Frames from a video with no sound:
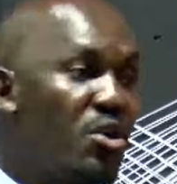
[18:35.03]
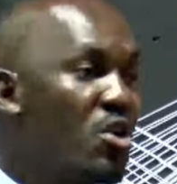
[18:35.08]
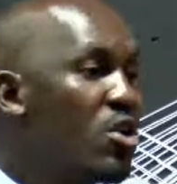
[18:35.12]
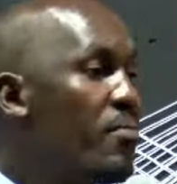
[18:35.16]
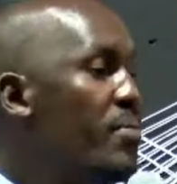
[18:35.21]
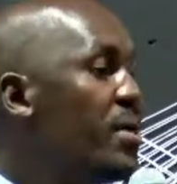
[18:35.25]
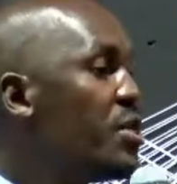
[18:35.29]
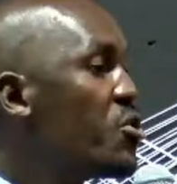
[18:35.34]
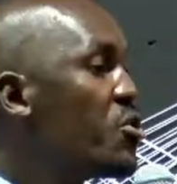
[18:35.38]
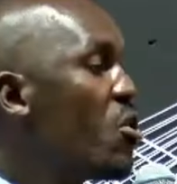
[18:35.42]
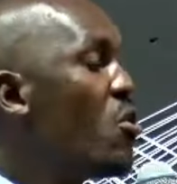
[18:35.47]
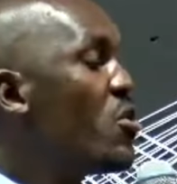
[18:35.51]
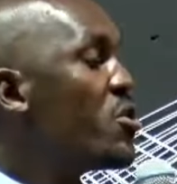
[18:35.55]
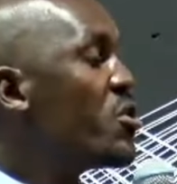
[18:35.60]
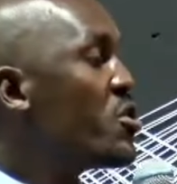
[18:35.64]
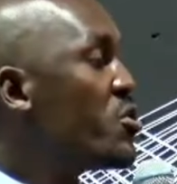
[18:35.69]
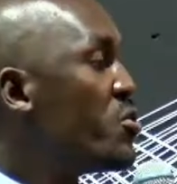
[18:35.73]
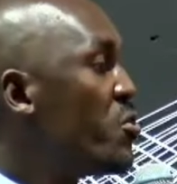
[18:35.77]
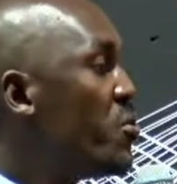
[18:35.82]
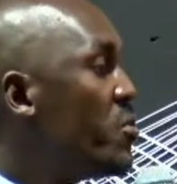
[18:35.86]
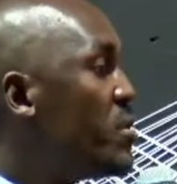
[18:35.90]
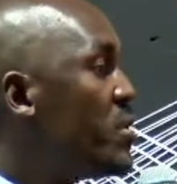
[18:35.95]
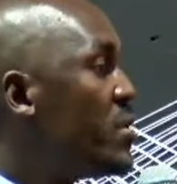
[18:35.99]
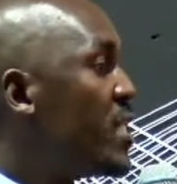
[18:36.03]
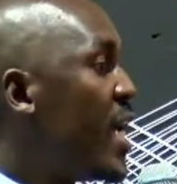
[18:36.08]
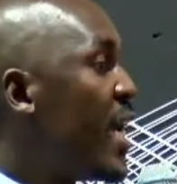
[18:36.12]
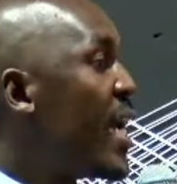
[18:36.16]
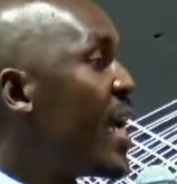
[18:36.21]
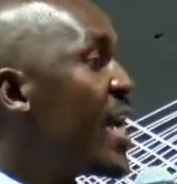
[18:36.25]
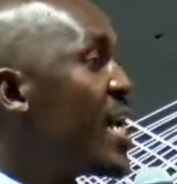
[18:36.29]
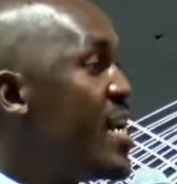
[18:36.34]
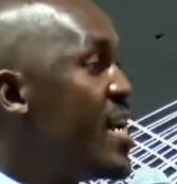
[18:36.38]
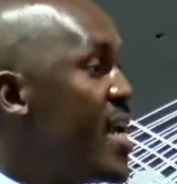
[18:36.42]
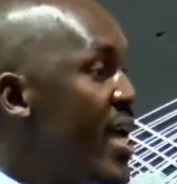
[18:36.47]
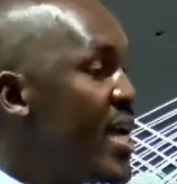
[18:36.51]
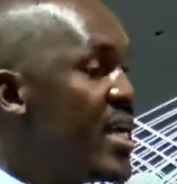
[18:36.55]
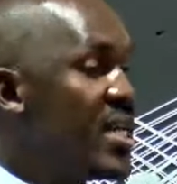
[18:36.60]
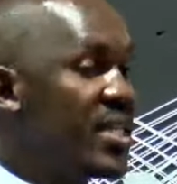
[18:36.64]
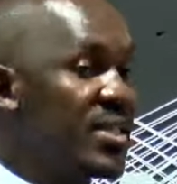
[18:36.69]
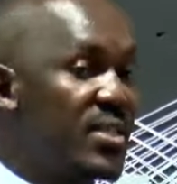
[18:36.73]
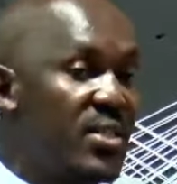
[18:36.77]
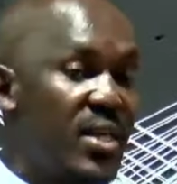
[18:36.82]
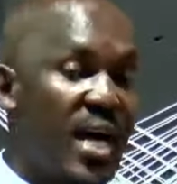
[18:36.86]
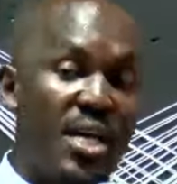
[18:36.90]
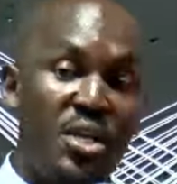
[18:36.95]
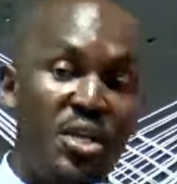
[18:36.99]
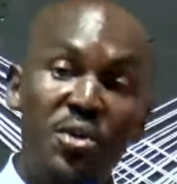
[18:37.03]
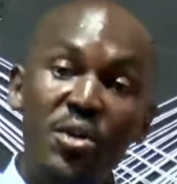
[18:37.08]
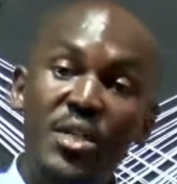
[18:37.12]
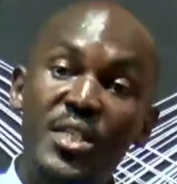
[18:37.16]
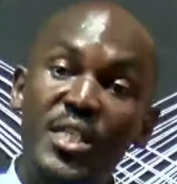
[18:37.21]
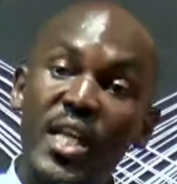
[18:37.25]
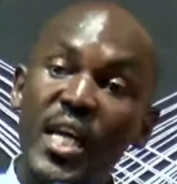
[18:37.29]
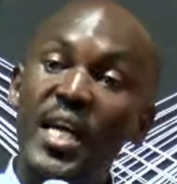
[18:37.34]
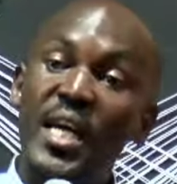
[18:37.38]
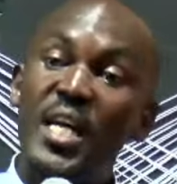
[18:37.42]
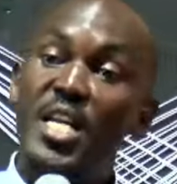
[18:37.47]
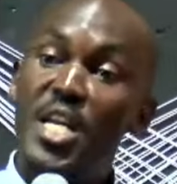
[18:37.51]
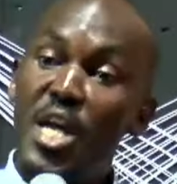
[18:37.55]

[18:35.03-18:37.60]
you'll be told to take nails, and you'll take